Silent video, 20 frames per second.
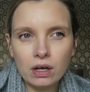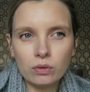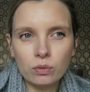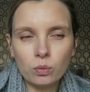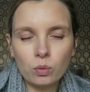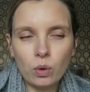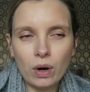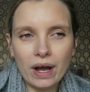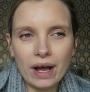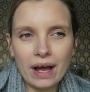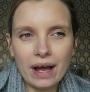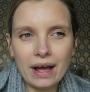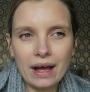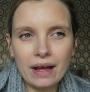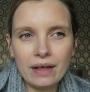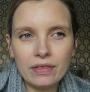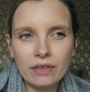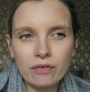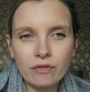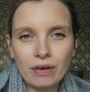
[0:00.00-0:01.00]

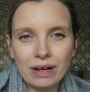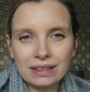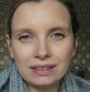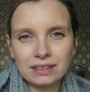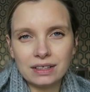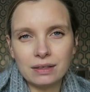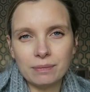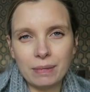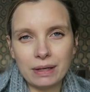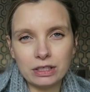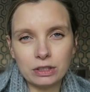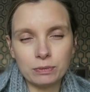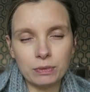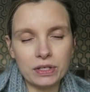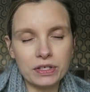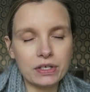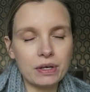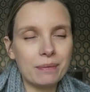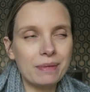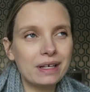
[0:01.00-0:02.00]
where the rest of the
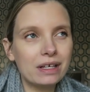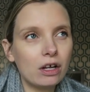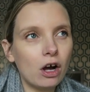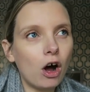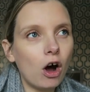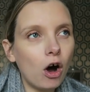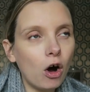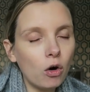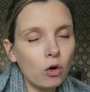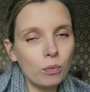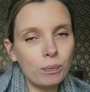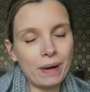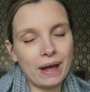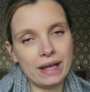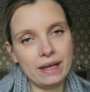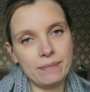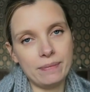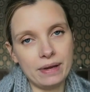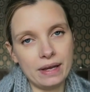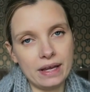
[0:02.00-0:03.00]
measurements, I mean the whole
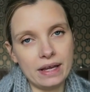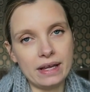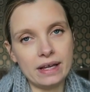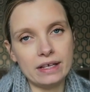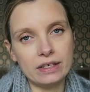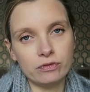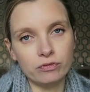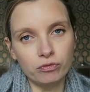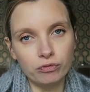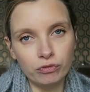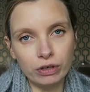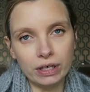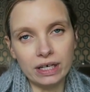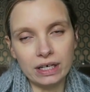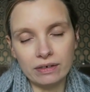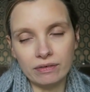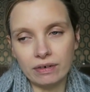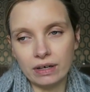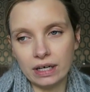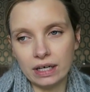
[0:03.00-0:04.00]
baby is
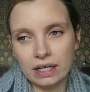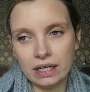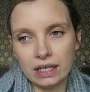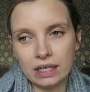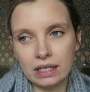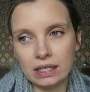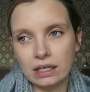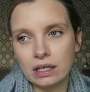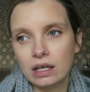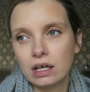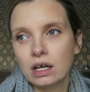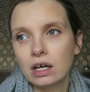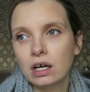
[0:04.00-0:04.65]
really